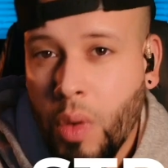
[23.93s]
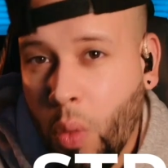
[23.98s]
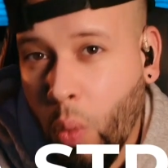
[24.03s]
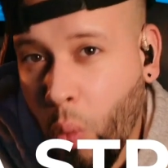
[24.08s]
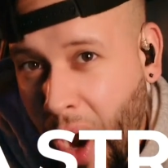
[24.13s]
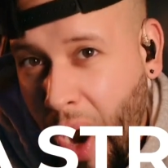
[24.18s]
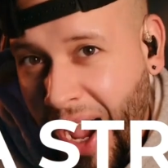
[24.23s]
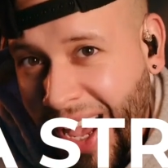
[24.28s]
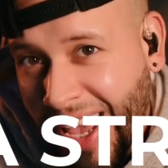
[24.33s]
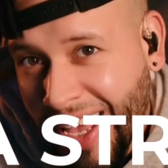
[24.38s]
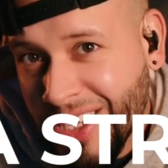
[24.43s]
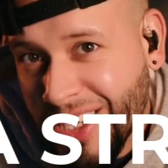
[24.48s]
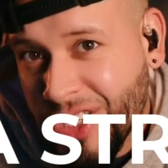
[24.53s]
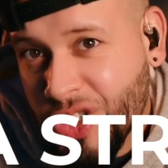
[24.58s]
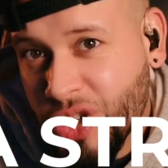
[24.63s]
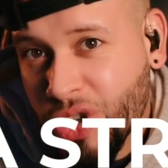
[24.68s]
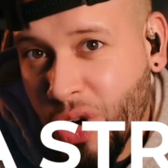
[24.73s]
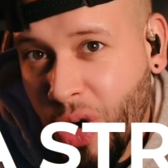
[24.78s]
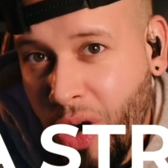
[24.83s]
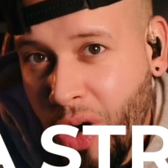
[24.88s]
Why a
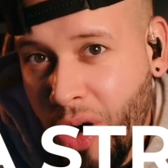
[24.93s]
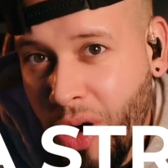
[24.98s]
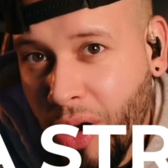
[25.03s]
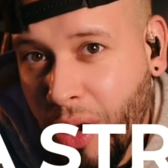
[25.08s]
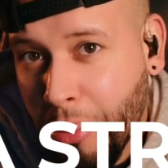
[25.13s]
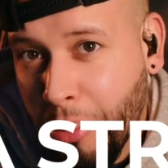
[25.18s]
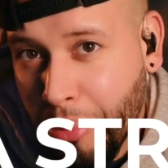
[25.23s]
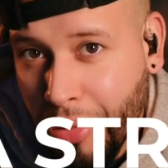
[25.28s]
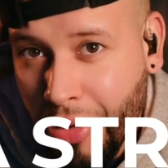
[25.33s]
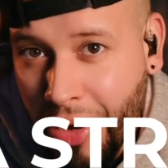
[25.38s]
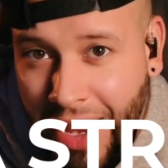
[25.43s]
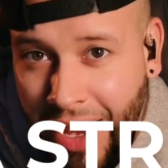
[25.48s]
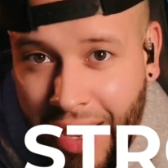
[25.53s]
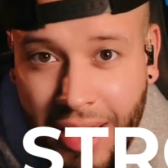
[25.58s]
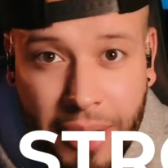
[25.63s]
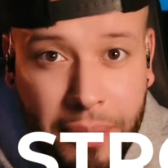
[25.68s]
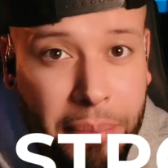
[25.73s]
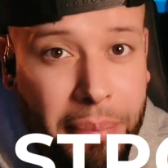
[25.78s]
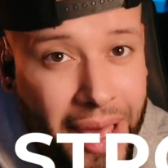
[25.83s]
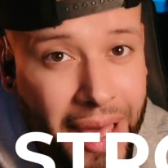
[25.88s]
strong
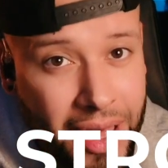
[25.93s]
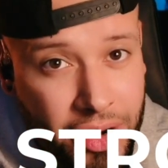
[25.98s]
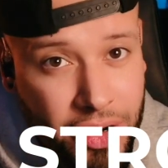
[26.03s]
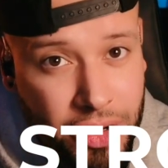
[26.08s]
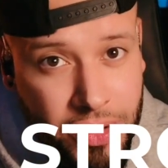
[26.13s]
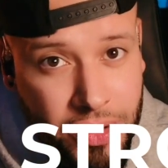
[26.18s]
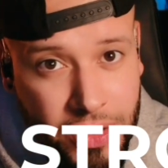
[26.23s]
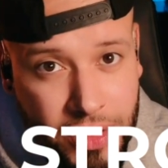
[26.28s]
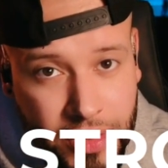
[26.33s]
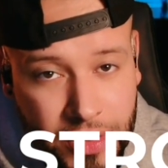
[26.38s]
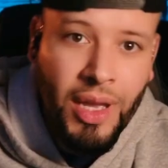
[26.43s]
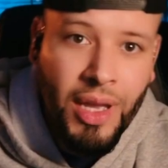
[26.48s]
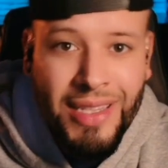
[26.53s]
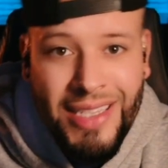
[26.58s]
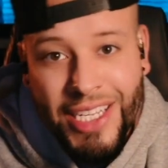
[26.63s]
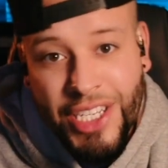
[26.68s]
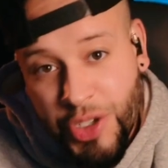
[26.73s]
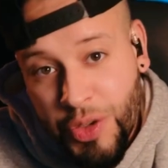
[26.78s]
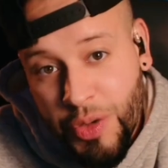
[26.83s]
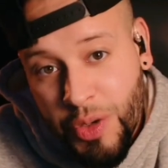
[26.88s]
brand matters.
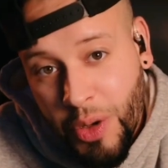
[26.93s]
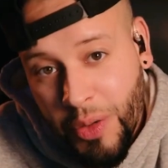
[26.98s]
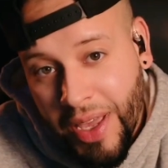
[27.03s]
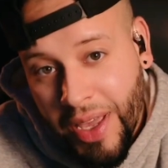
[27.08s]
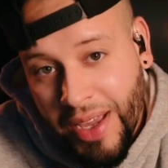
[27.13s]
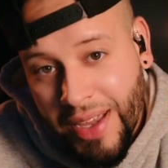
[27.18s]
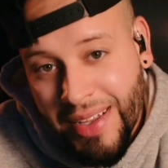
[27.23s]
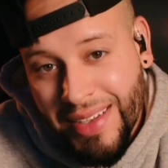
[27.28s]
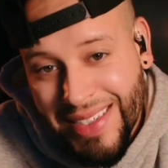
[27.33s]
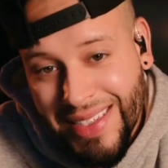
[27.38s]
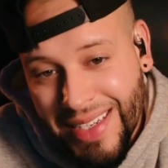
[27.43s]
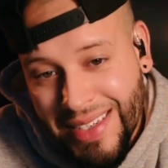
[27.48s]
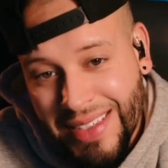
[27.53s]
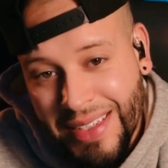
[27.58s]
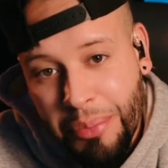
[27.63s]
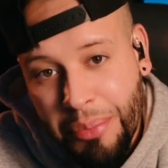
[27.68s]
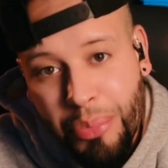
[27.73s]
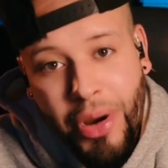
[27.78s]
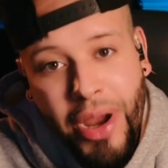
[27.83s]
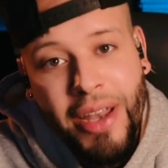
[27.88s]
Did you know that
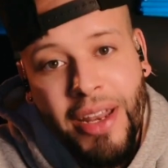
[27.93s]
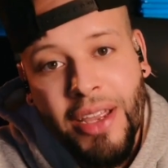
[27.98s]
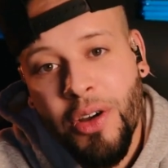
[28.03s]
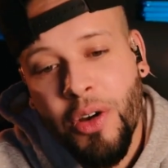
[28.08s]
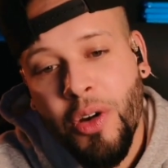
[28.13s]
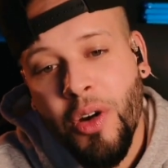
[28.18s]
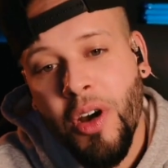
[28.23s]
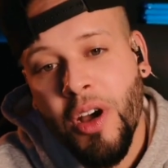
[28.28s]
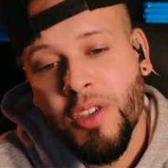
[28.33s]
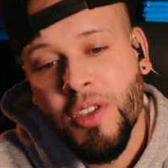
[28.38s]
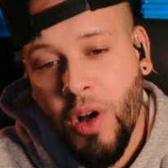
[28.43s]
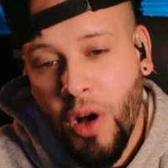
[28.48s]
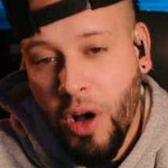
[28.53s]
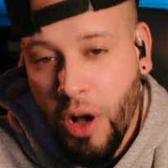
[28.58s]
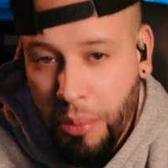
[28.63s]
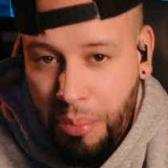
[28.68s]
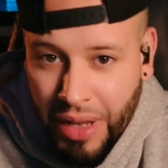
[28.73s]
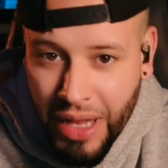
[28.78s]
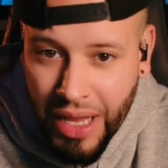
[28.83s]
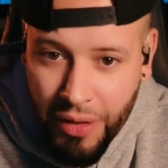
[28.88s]
consistent branding across all
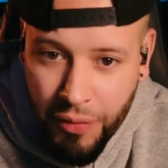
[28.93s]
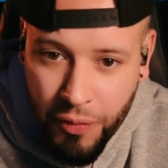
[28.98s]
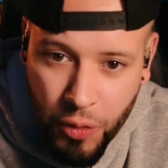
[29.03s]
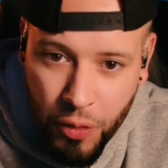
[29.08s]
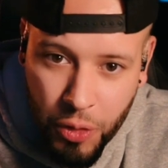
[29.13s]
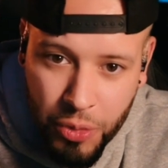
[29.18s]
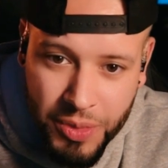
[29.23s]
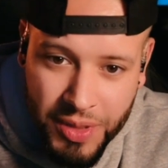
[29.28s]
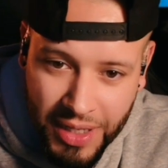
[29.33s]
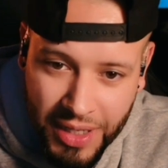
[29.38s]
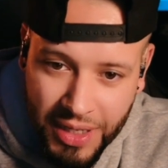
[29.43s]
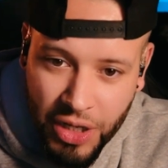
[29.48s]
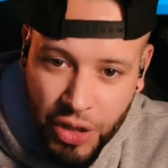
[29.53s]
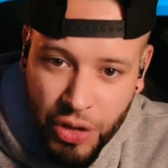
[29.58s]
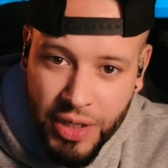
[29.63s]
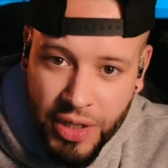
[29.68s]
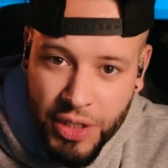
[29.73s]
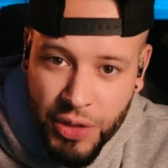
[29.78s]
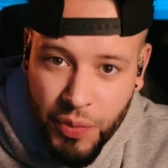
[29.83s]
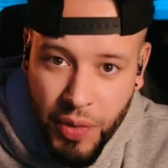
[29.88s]
platforms can
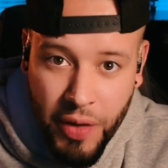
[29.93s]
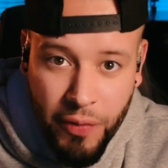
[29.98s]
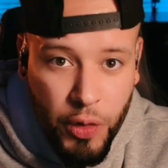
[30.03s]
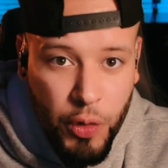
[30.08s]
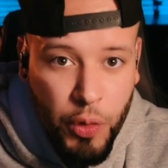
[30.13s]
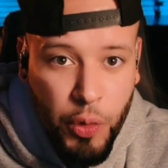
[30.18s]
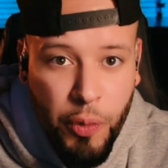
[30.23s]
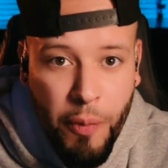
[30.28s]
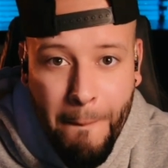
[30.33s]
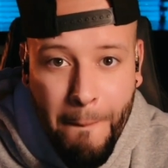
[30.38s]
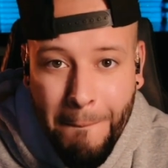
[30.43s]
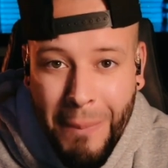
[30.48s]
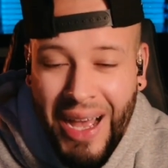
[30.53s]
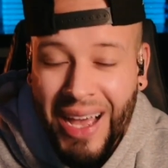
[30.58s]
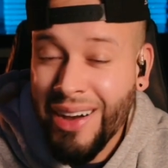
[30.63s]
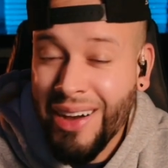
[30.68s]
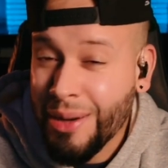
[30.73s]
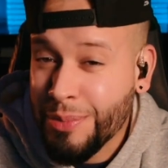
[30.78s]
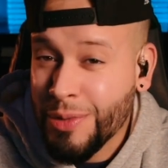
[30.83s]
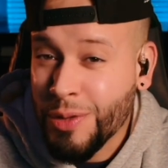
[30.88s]
increase revenue by
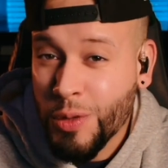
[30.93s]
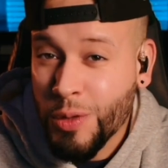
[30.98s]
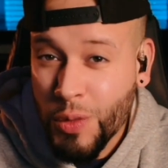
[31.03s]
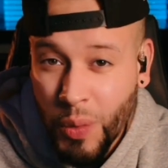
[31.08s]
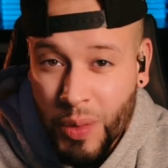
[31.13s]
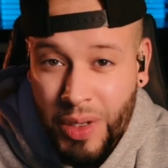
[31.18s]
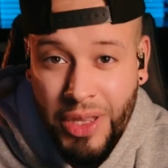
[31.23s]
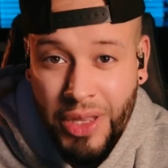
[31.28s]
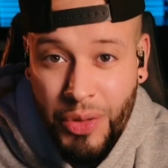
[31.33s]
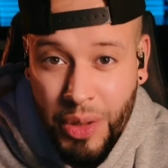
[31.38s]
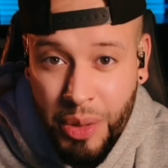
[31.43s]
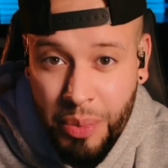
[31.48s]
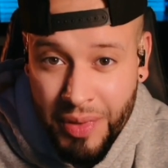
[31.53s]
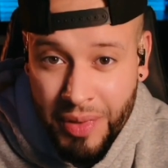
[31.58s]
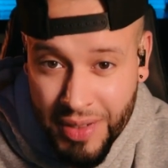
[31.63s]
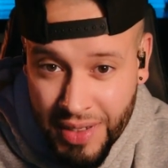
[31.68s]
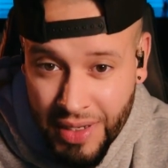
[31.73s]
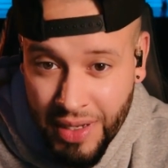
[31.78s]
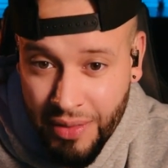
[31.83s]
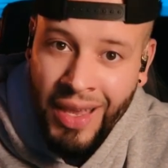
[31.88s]
up to
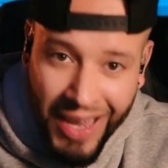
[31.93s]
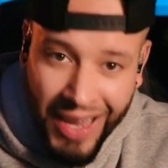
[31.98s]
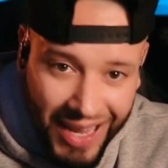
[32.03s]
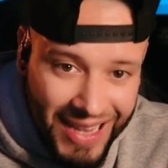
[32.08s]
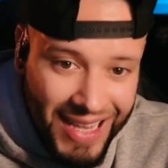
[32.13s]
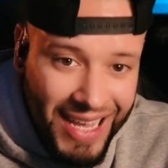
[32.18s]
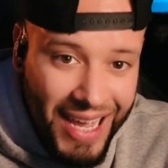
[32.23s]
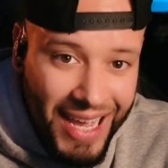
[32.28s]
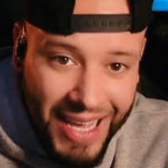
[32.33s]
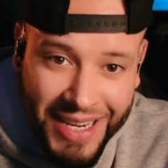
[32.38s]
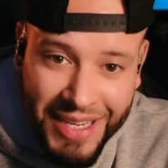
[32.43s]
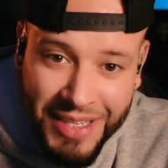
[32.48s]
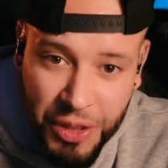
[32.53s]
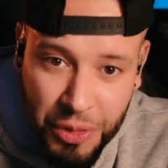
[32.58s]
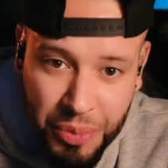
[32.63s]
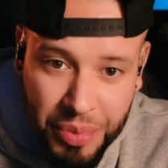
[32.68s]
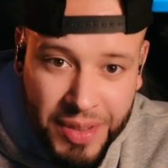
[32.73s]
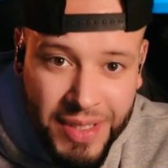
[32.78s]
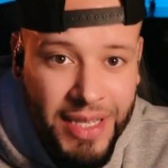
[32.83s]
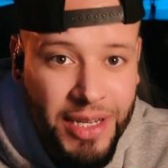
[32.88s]
23%? And that
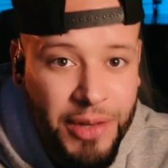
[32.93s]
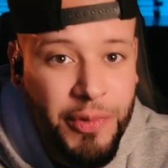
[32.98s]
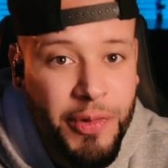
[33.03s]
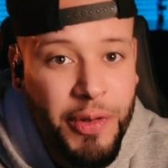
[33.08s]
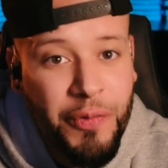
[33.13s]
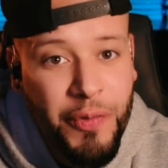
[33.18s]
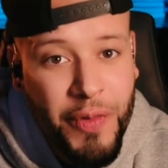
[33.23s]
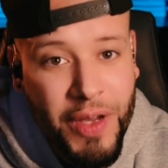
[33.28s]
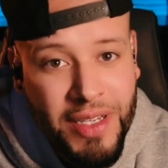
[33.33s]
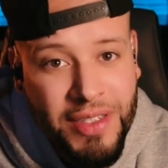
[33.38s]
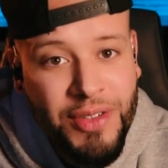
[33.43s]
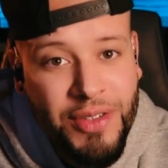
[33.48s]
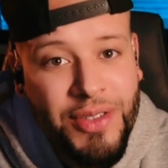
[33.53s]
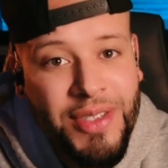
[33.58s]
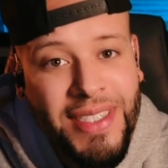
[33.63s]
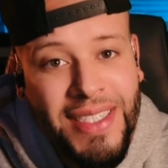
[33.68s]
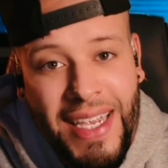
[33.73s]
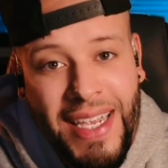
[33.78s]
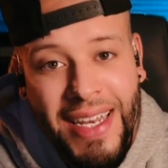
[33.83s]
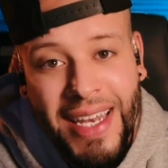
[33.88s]
82% of investors
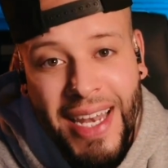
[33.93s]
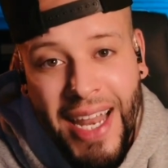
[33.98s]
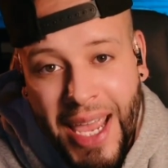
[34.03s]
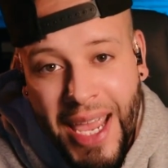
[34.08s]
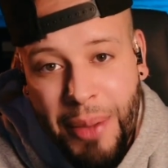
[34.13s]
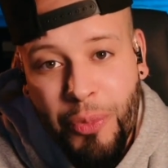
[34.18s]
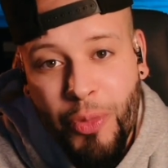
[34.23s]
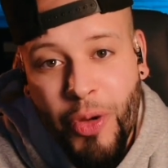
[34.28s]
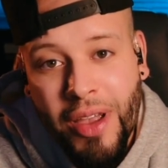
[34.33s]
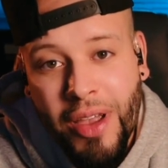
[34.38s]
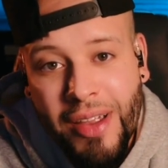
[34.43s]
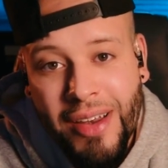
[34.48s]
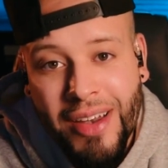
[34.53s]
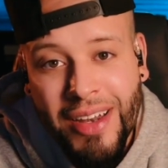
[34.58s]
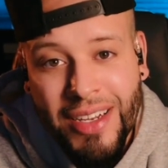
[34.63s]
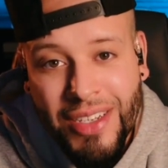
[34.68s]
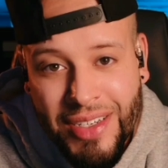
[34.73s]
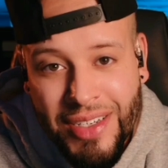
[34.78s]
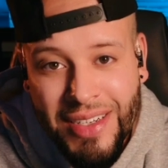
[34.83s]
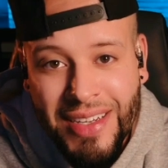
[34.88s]
say name
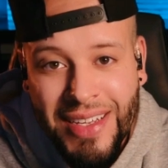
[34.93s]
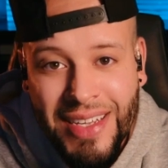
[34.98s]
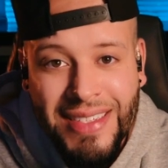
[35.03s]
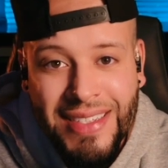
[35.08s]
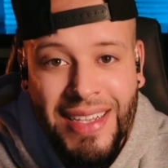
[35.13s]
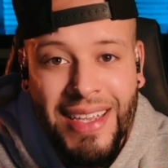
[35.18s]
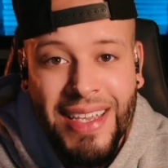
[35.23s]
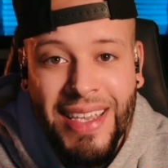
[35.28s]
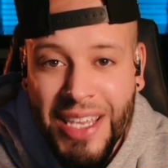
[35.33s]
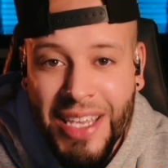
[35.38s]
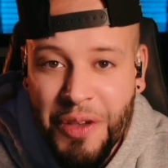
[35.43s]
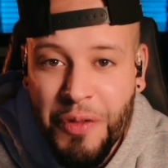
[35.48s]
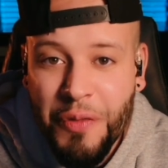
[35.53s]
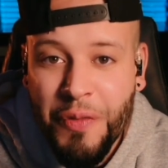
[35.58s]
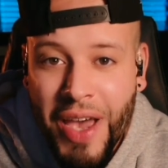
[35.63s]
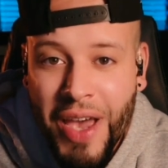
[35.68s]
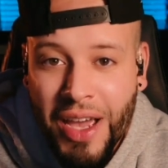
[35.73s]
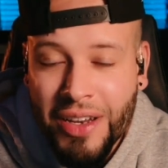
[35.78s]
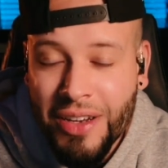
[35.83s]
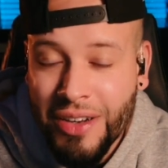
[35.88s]
recognition is a key
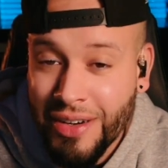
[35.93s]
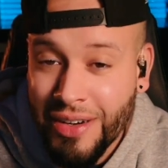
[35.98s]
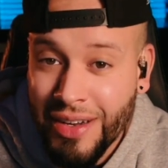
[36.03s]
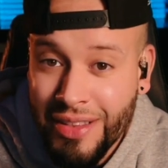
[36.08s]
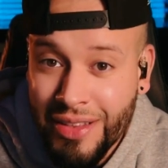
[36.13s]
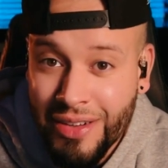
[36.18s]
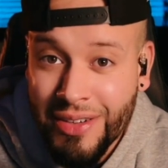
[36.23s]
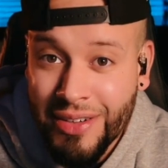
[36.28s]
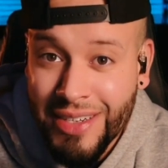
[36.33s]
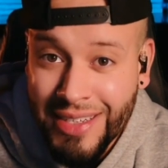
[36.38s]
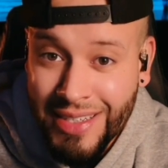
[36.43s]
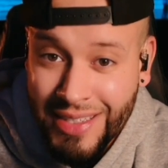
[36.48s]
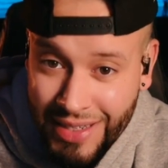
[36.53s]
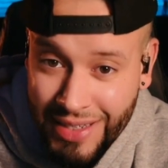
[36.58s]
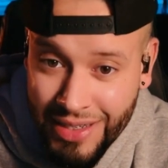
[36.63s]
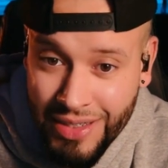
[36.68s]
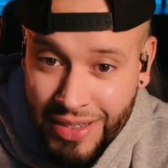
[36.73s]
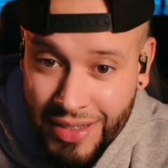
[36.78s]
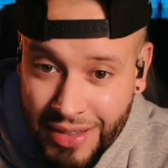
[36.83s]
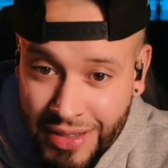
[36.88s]
factor in their
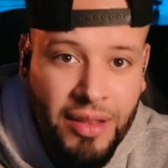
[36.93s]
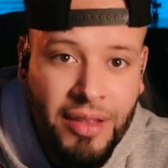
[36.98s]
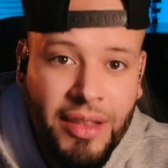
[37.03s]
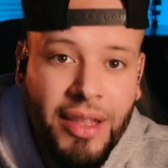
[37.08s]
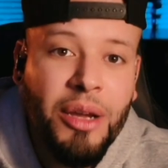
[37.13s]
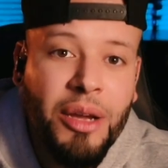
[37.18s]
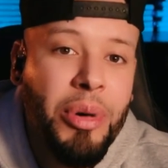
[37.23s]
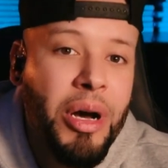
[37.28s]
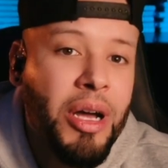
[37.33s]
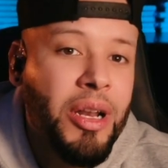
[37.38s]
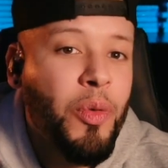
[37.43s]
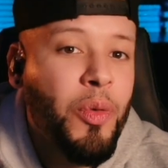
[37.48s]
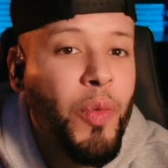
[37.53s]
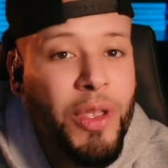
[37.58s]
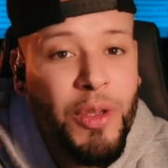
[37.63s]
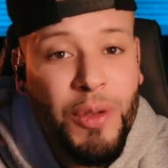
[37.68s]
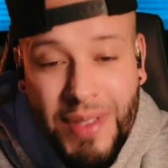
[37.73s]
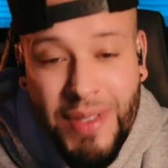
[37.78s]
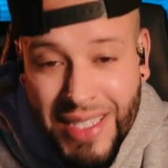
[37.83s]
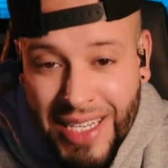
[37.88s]
decisions? Think about it. When
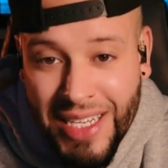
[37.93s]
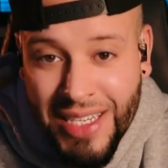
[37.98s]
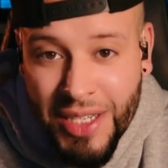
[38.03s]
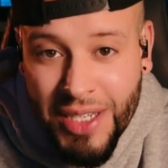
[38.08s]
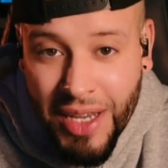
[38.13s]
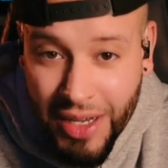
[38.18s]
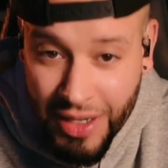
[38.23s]
you see a